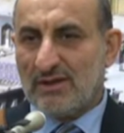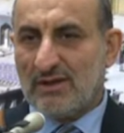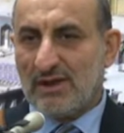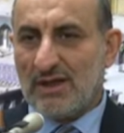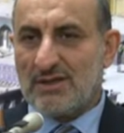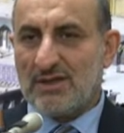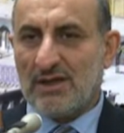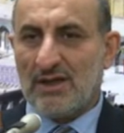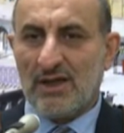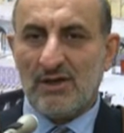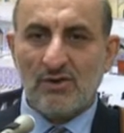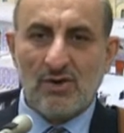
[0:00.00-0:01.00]
reason
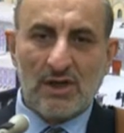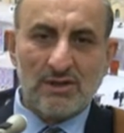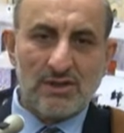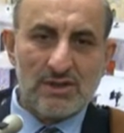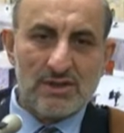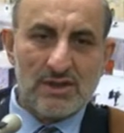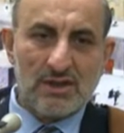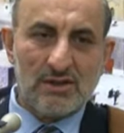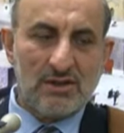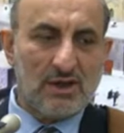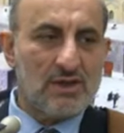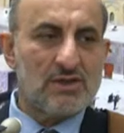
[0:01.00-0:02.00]
and no
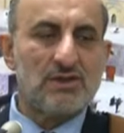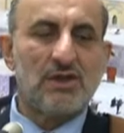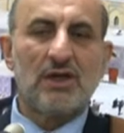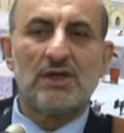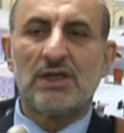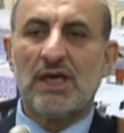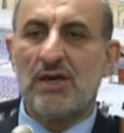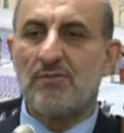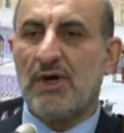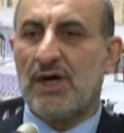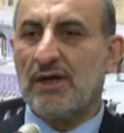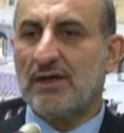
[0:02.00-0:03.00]
understanding, and you see it came
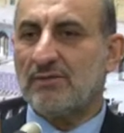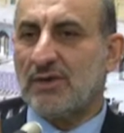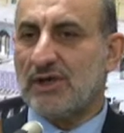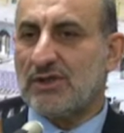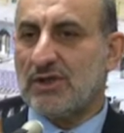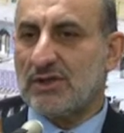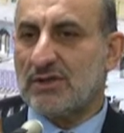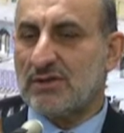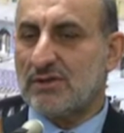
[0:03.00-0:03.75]
by chance.